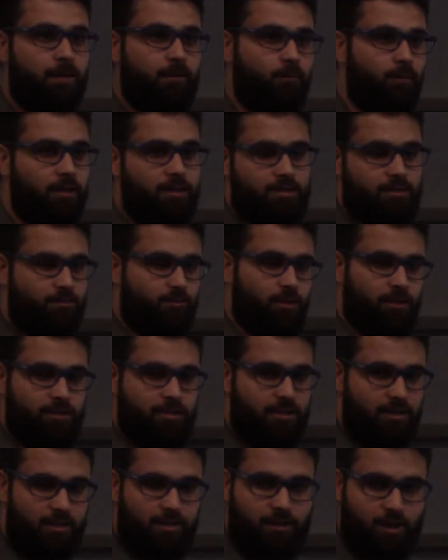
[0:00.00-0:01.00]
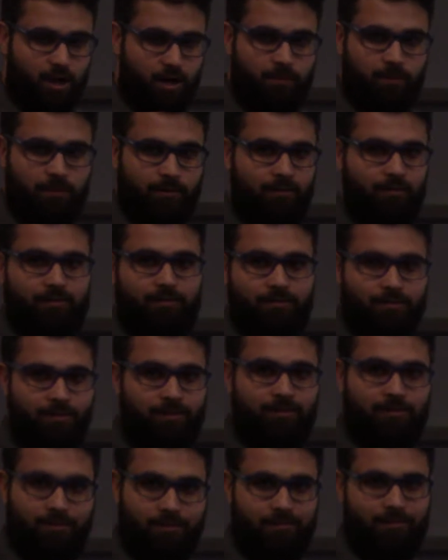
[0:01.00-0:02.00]
What's the common
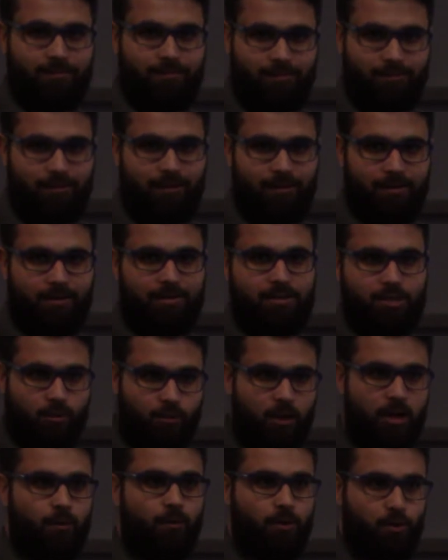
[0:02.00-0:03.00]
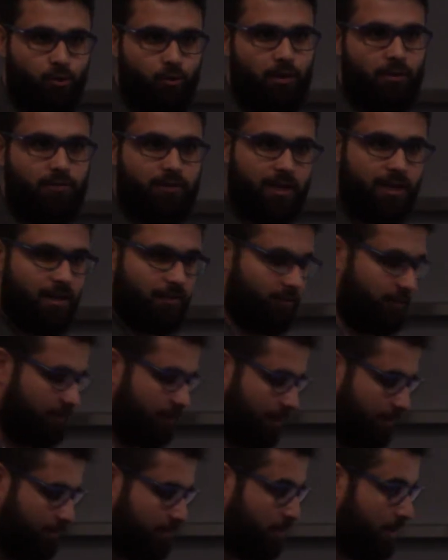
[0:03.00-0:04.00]
thing is the waw and noon at the end of it,
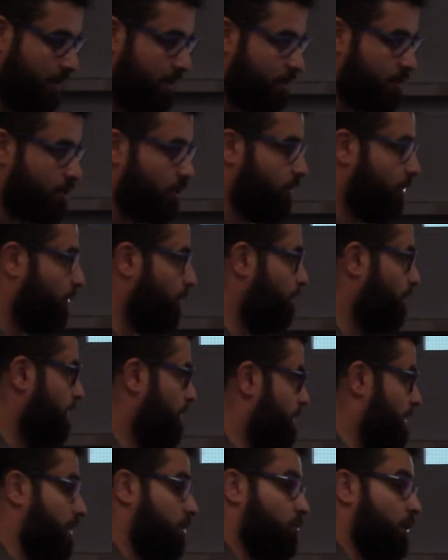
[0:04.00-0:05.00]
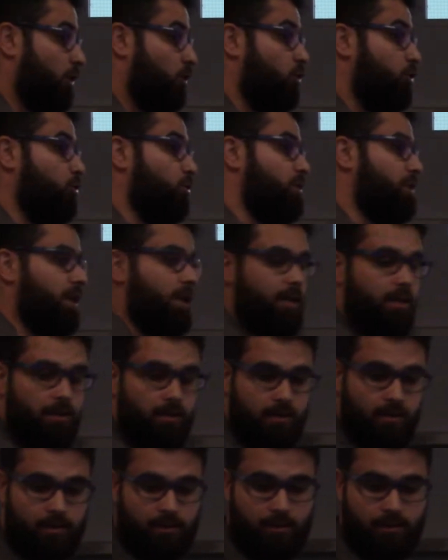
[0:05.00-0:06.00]
right? So, because what could you say
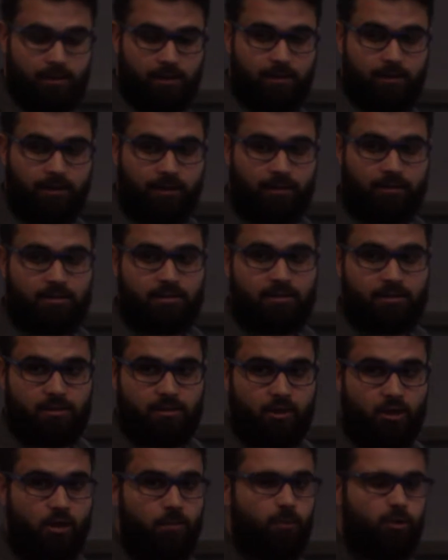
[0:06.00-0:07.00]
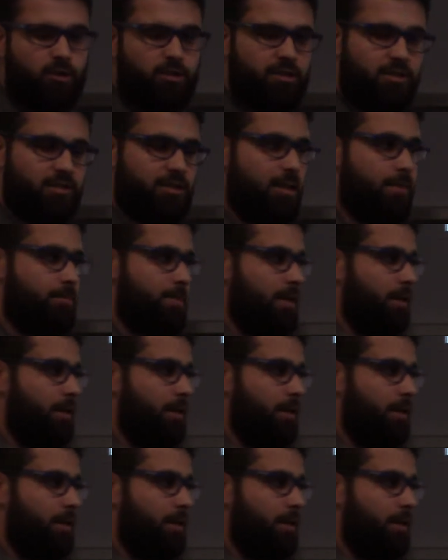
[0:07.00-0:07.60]
that's almost the same